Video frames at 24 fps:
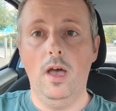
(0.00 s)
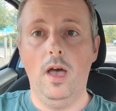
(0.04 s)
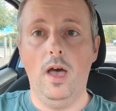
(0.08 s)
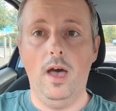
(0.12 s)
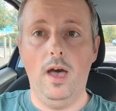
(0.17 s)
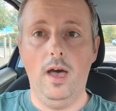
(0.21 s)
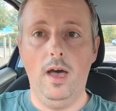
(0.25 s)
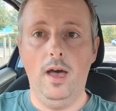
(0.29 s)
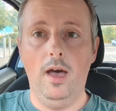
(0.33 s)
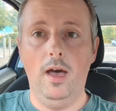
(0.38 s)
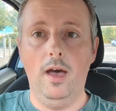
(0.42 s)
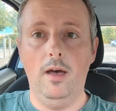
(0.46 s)

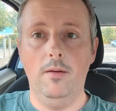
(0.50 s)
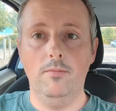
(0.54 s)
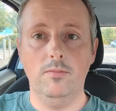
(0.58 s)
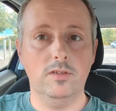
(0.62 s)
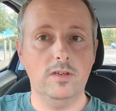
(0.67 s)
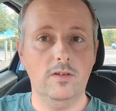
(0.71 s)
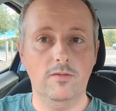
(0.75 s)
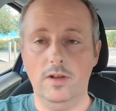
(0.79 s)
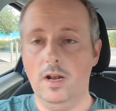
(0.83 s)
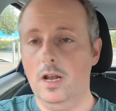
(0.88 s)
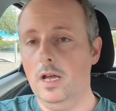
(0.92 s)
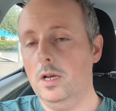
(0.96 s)

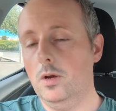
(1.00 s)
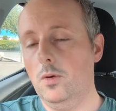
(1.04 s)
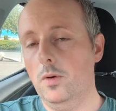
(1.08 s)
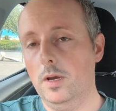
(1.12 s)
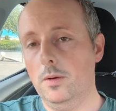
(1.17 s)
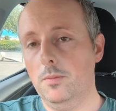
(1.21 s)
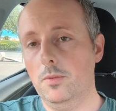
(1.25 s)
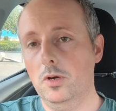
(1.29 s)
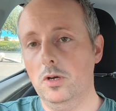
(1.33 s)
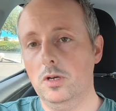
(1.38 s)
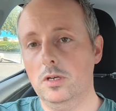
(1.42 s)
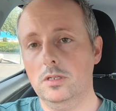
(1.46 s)
something like
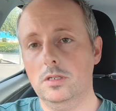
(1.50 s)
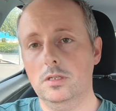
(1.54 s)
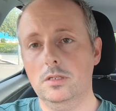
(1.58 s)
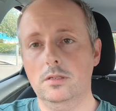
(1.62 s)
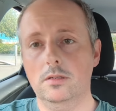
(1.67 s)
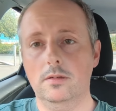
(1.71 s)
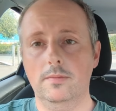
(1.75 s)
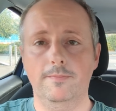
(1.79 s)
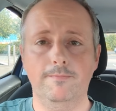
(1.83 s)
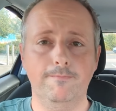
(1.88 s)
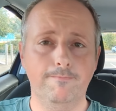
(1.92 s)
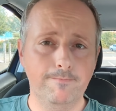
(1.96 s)
QuickBooks,